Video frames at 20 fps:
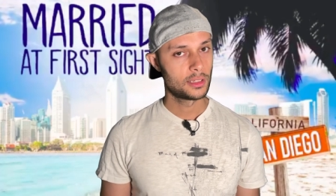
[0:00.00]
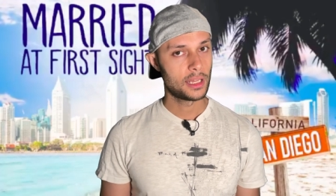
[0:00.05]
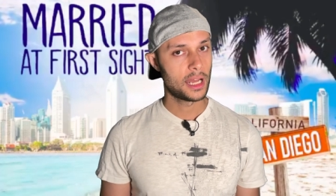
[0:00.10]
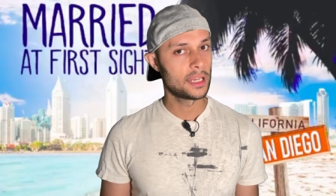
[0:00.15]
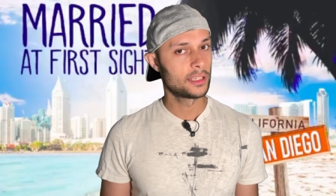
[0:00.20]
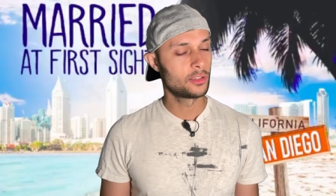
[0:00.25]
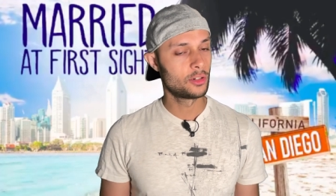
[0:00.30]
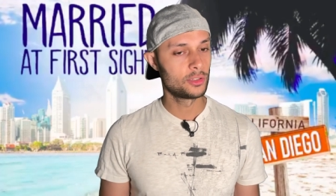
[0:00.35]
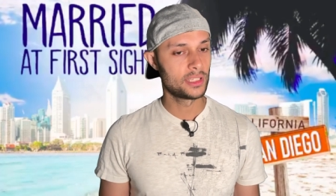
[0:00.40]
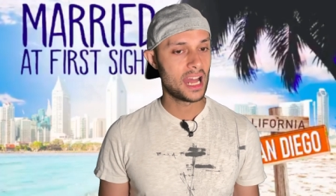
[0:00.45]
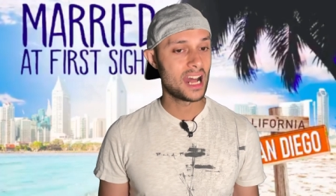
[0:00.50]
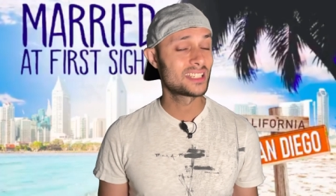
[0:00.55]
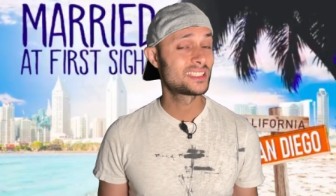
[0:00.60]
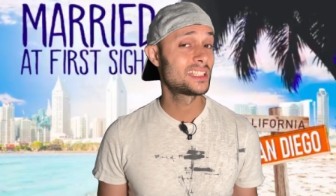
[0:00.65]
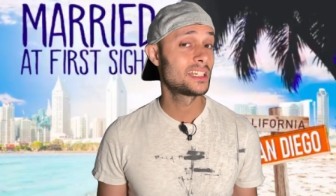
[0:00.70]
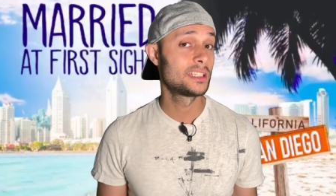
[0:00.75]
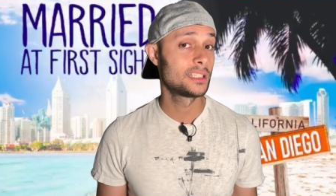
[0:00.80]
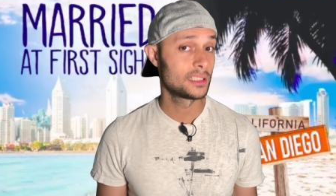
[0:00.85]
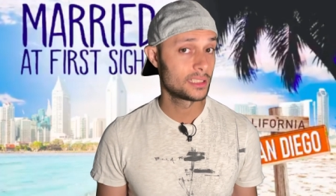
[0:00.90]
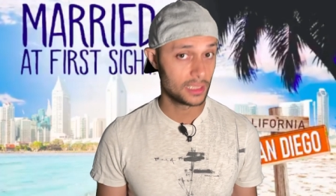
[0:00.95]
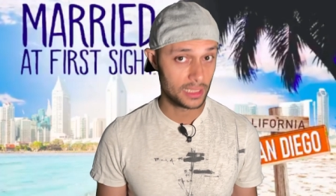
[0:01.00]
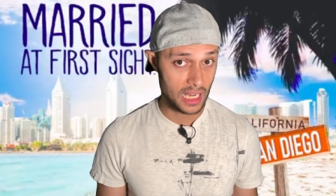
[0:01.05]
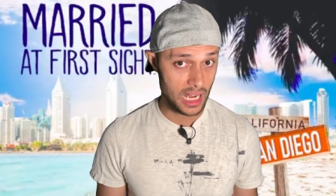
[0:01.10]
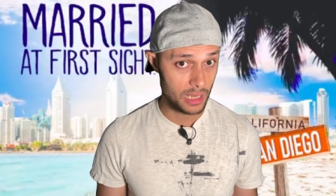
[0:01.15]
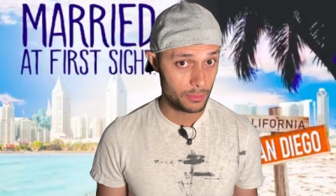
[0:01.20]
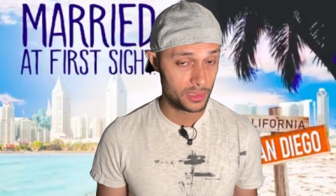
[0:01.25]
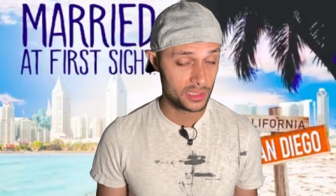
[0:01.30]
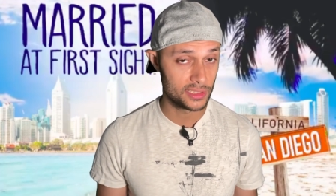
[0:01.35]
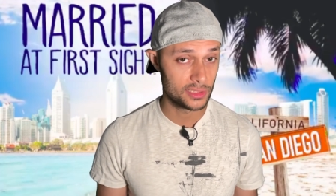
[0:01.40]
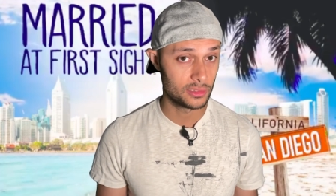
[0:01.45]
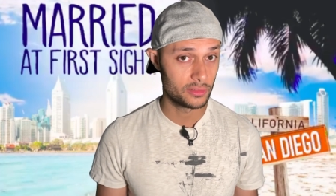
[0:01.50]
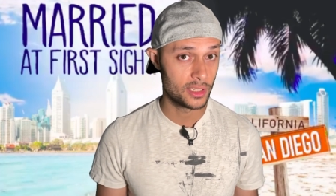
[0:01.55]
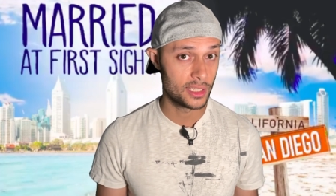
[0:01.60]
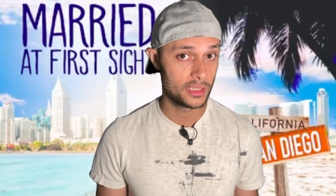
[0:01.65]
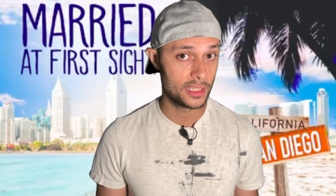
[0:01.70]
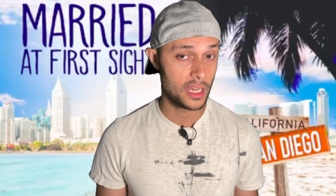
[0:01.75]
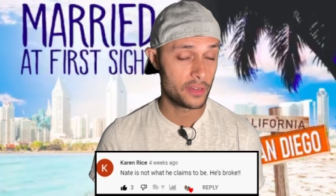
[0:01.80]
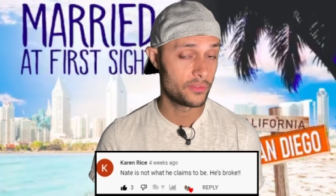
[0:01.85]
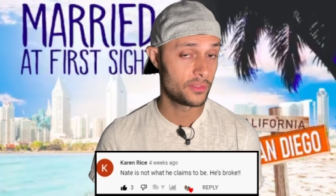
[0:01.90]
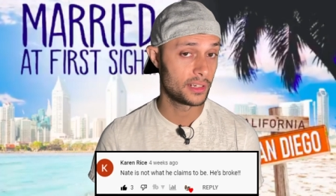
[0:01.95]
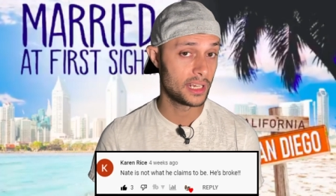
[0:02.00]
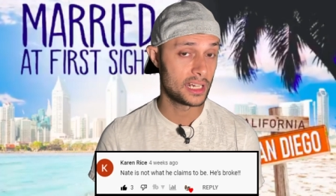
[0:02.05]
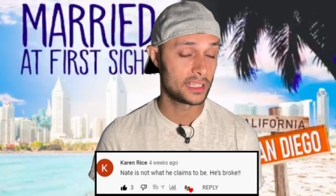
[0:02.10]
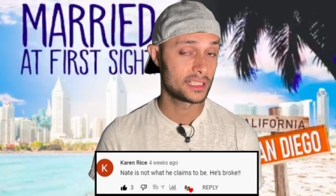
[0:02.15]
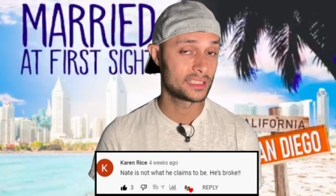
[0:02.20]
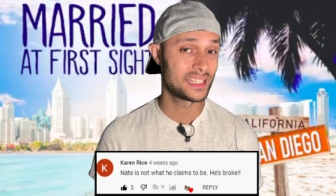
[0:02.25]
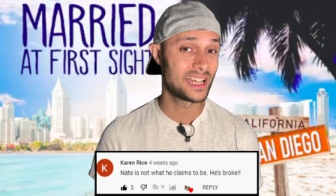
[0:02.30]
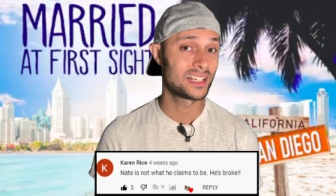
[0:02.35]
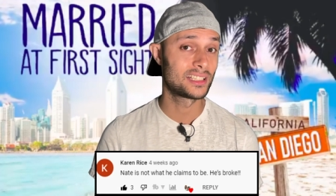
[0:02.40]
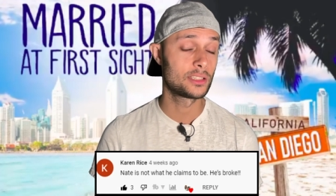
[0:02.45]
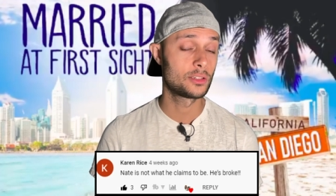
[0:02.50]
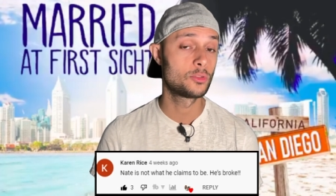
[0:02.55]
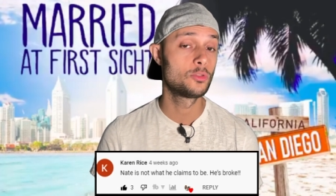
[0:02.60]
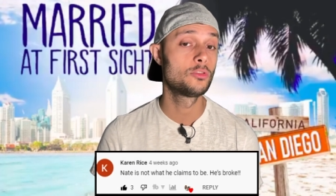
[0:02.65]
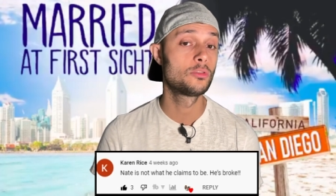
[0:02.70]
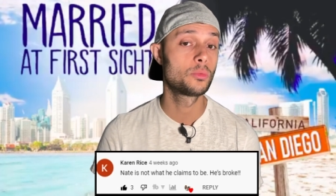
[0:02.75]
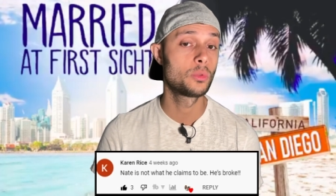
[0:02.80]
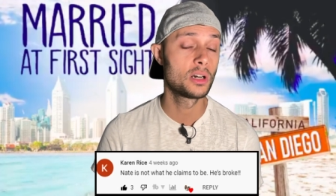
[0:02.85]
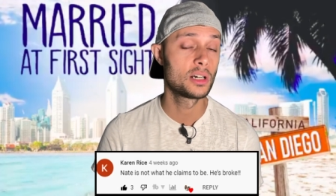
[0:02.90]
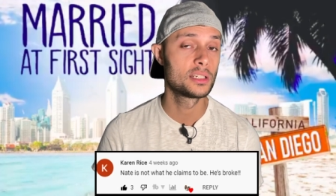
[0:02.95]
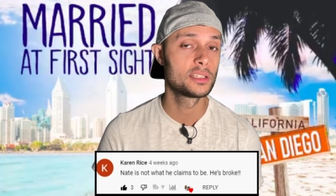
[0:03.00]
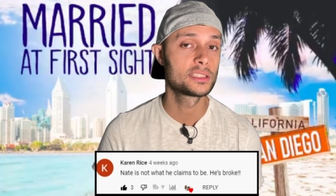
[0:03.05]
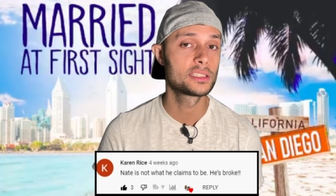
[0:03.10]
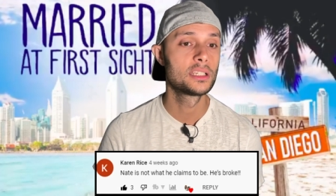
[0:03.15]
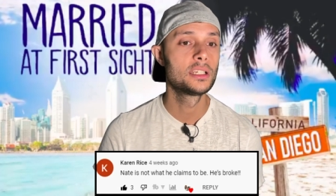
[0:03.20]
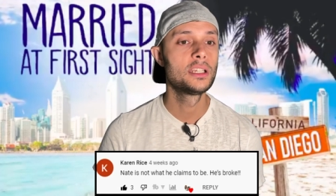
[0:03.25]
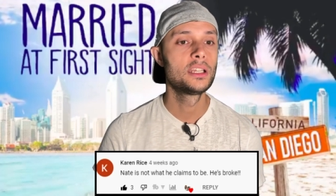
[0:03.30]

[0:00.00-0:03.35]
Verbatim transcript: I know y'all said it in the comments already. I forgot exactly who it was.